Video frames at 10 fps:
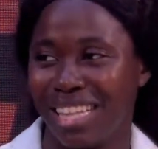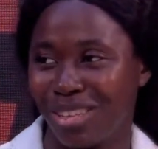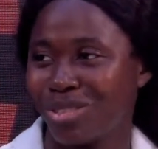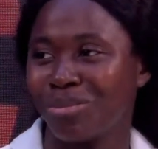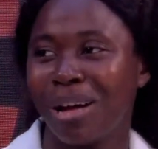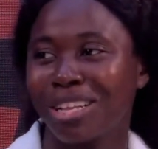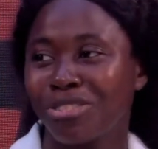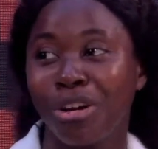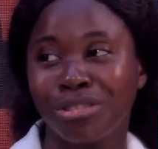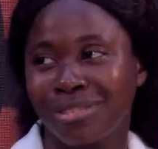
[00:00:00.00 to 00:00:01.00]
Down to the stomach,
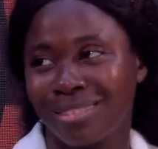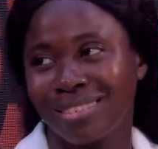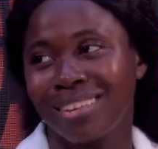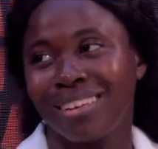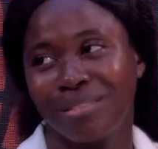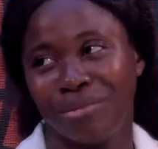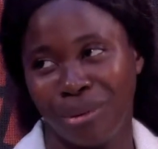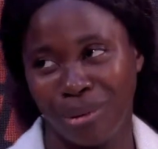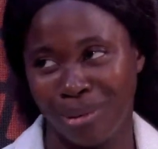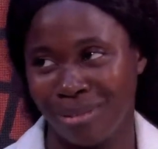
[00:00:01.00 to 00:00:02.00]
not
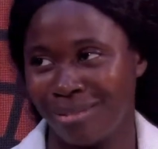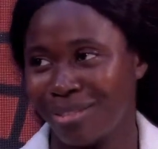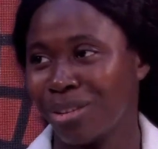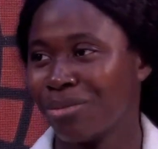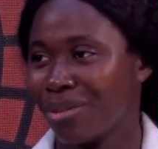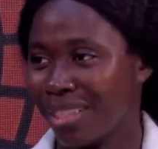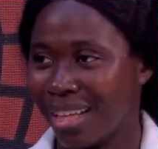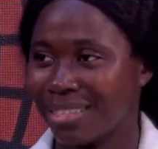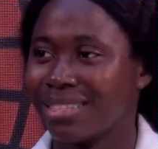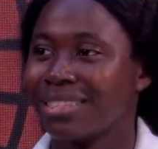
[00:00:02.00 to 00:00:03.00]
for that.